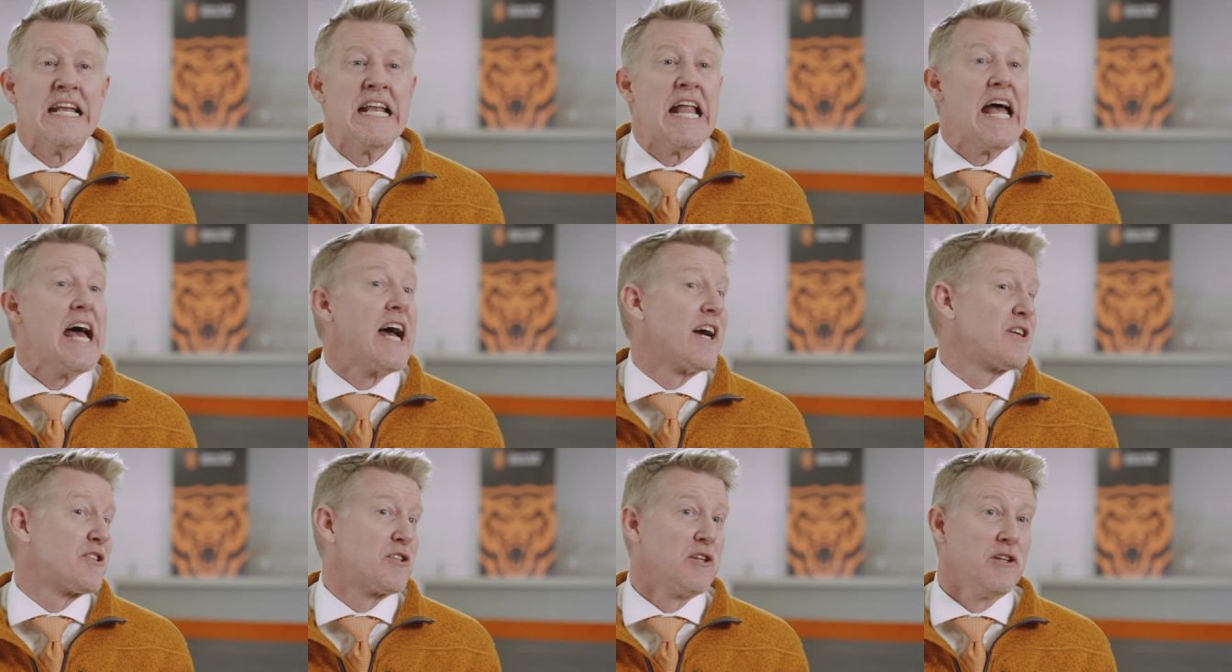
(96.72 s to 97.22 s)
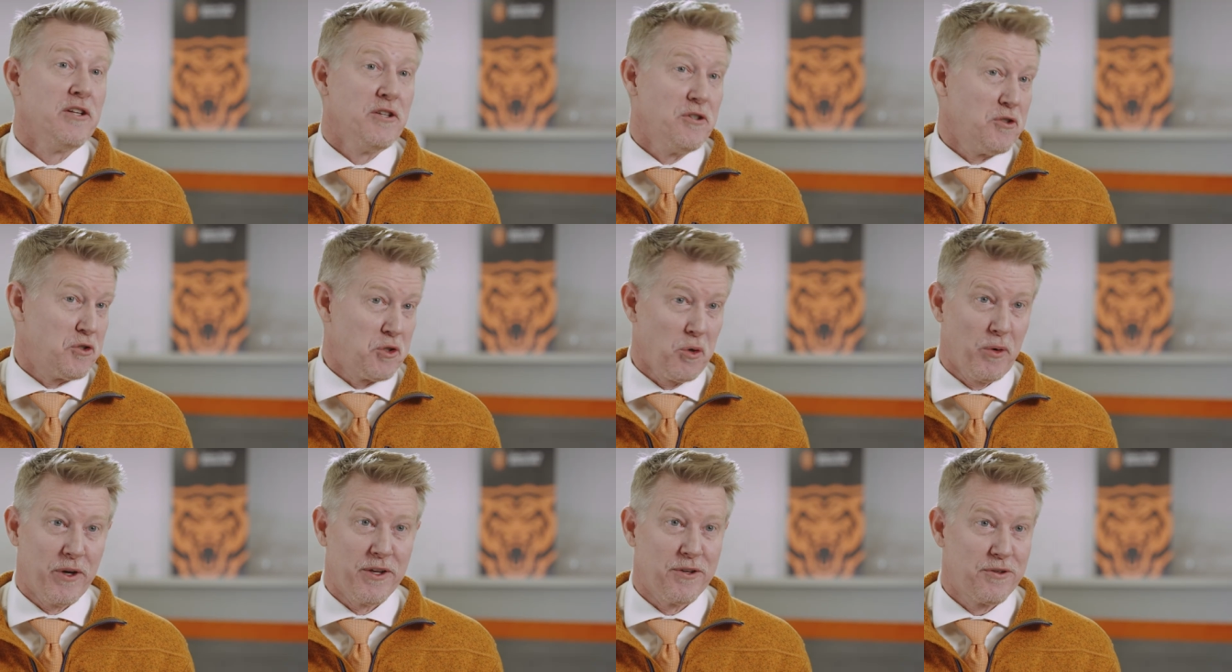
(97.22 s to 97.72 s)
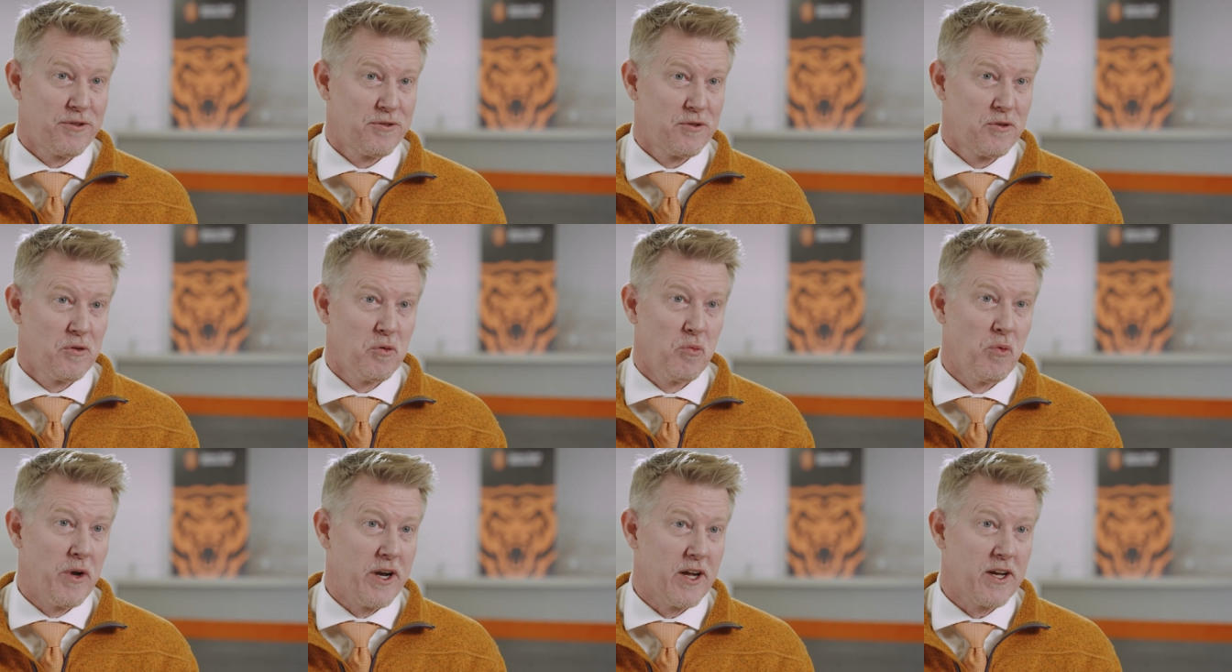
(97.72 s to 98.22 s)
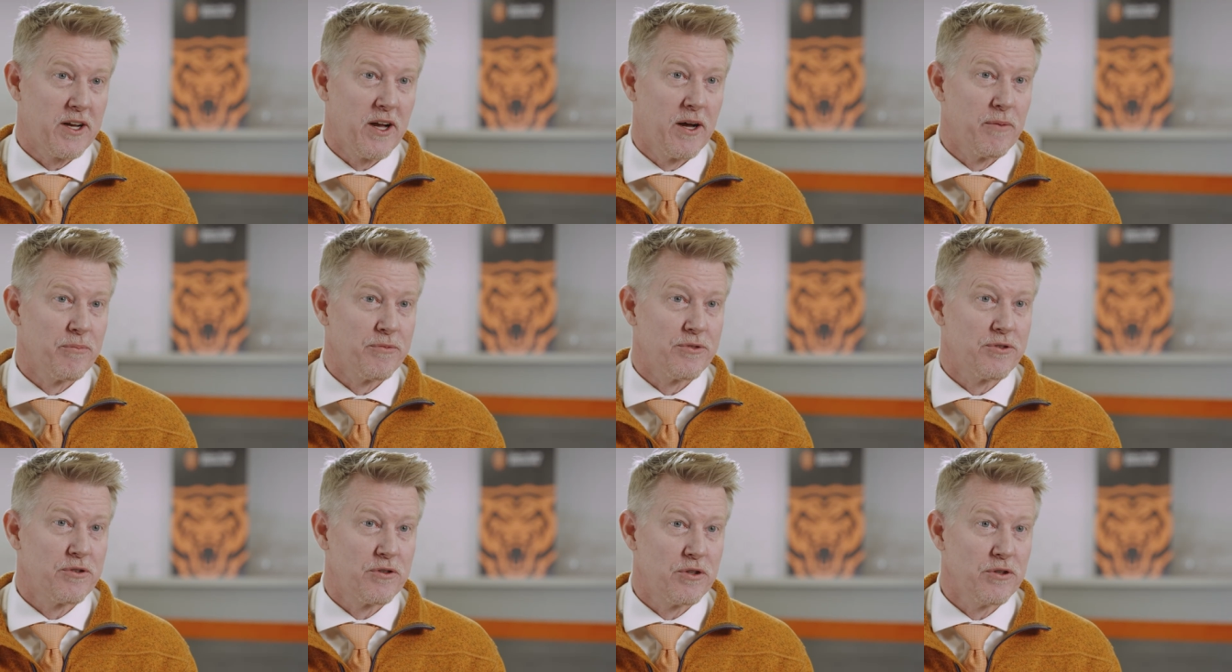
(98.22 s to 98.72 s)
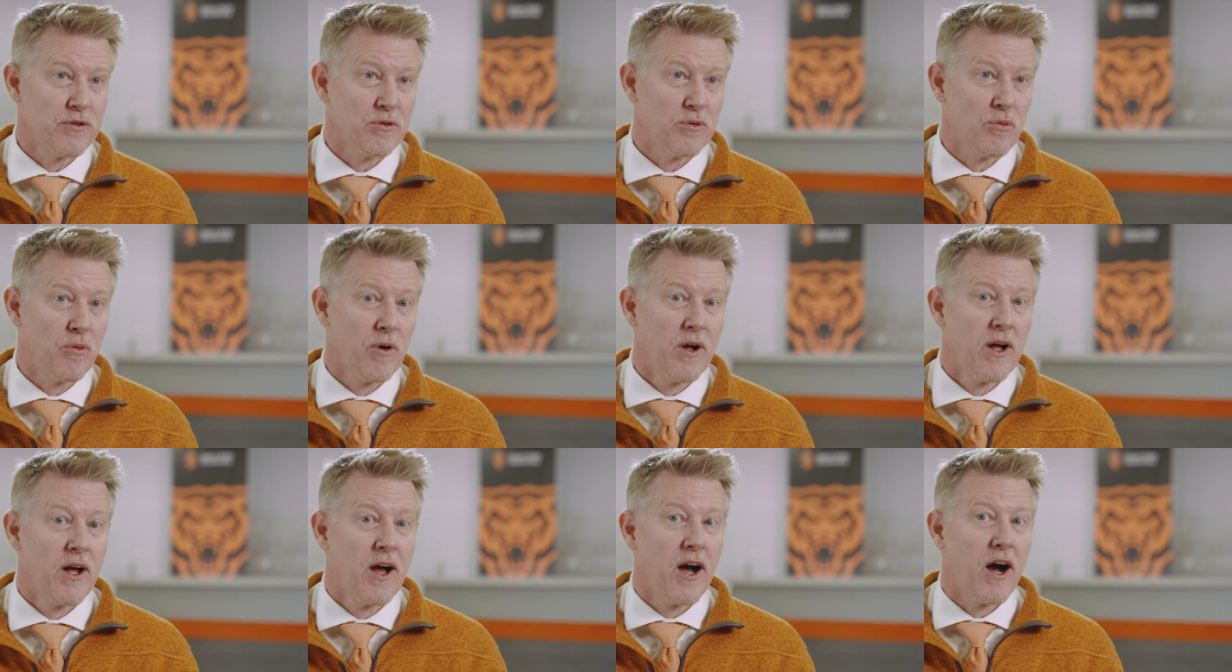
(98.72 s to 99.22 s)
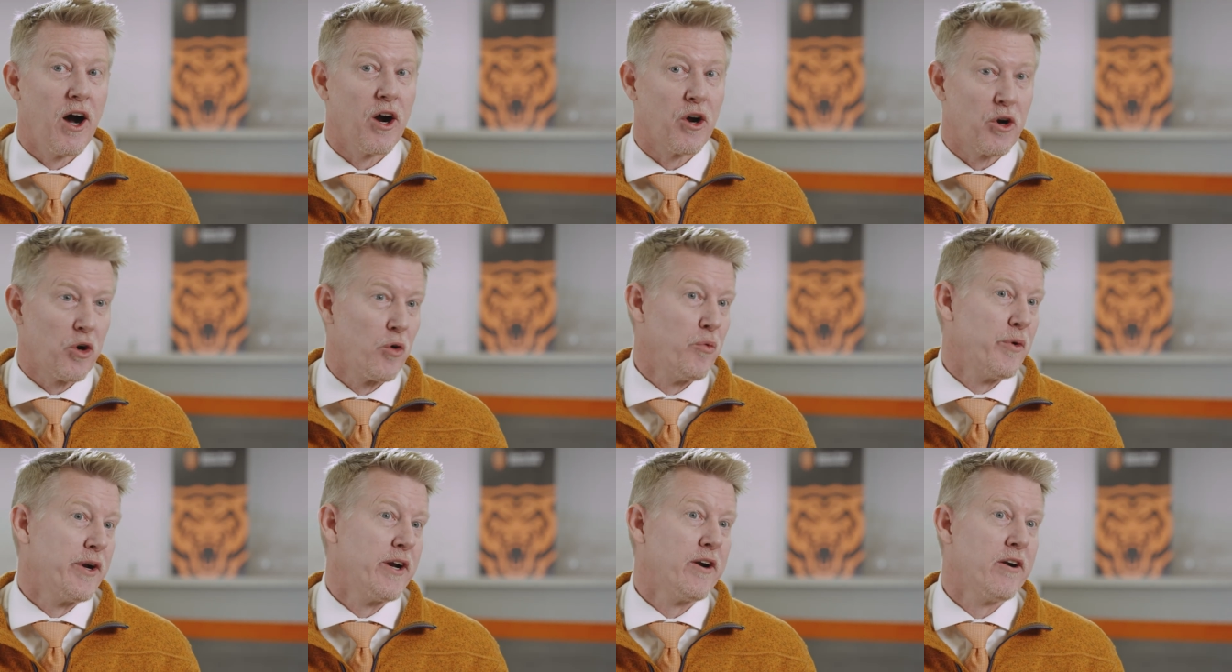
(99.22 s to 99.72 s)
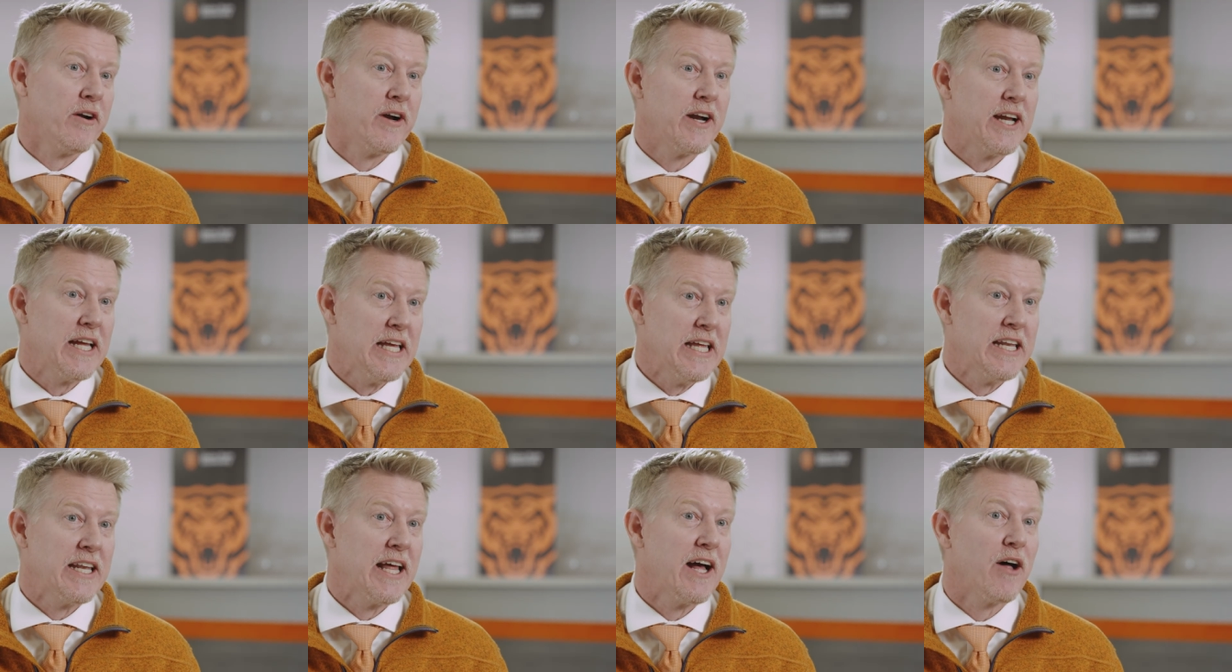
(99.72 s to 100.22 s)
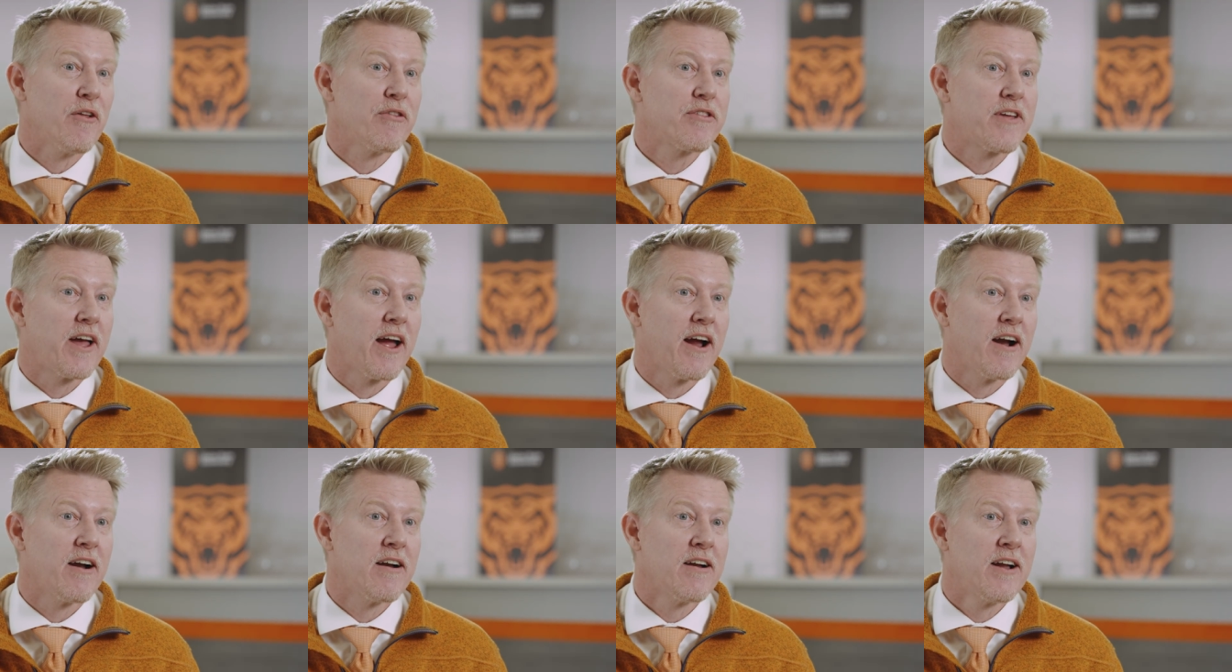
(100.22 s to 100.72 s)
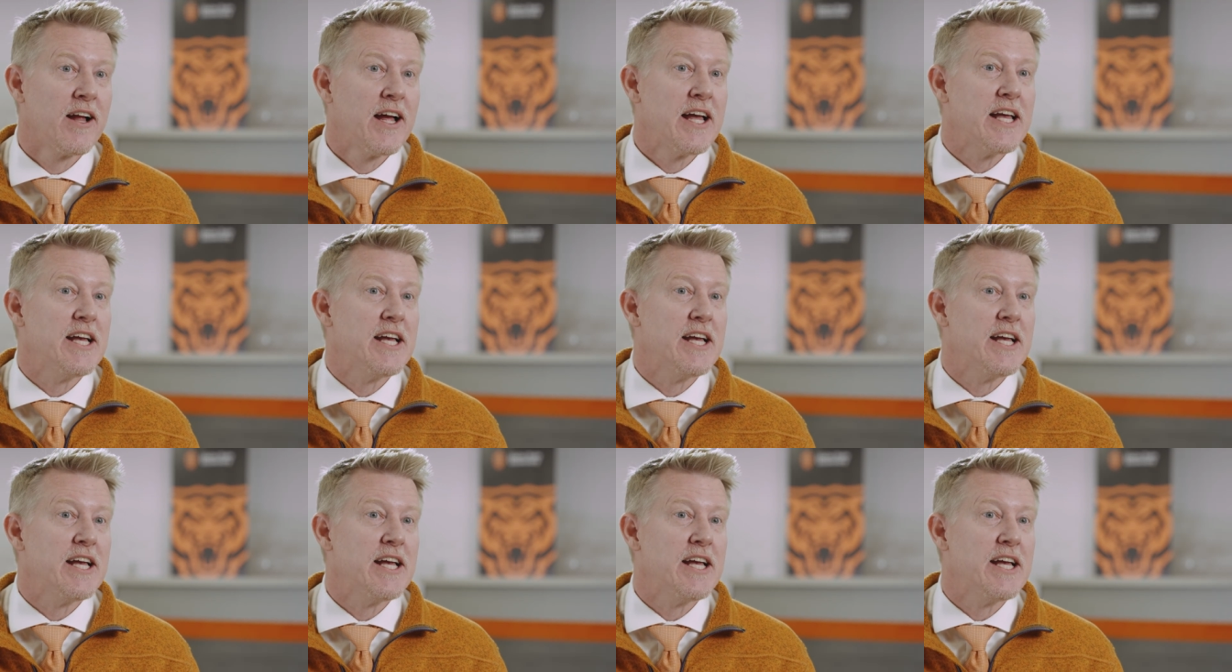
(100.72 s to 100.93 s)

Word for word: an excellent choice when it comes to a career in healthcare.